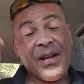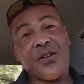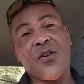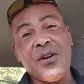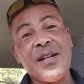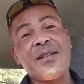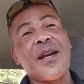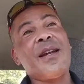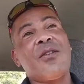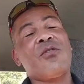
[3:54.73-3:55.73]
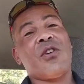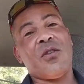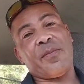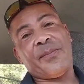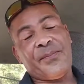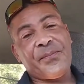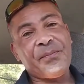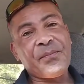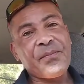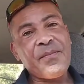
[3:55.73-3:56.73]
So it is ain't no joke.
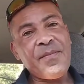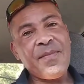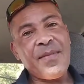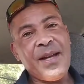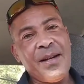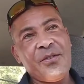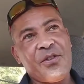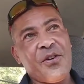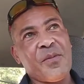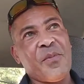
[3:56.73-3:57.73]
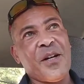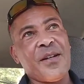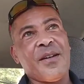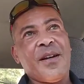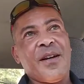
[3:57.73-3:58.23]
Ain't no joke, but